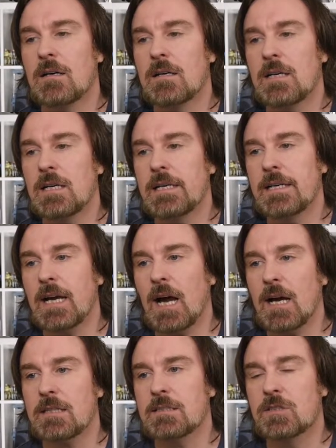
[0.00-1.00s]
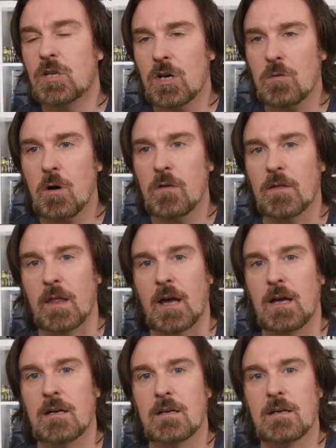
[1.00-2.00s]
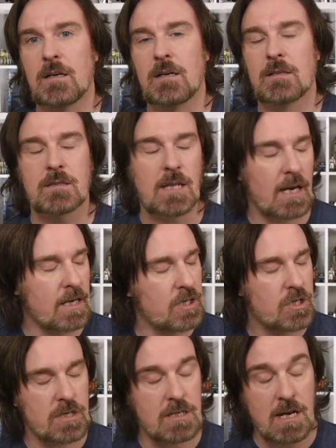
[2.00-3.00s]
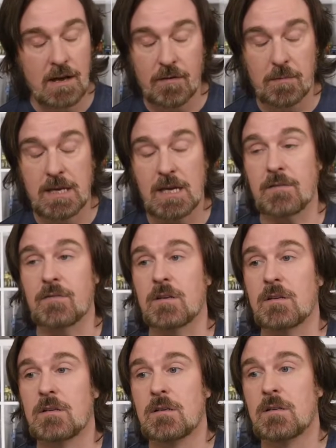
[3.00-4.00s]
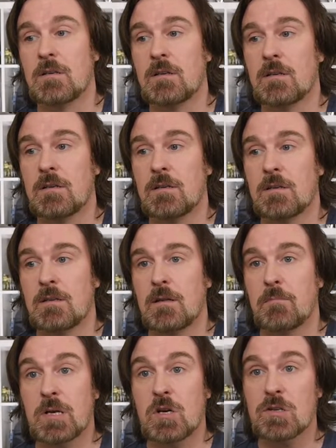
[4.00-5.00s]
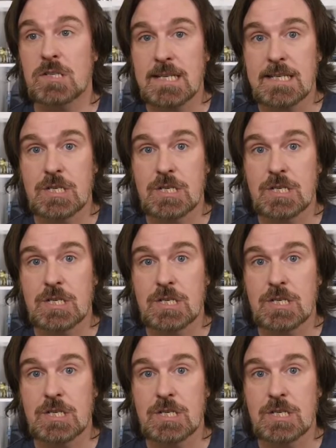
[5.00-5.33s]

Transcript: he has 2 on there that he should never be given. Because his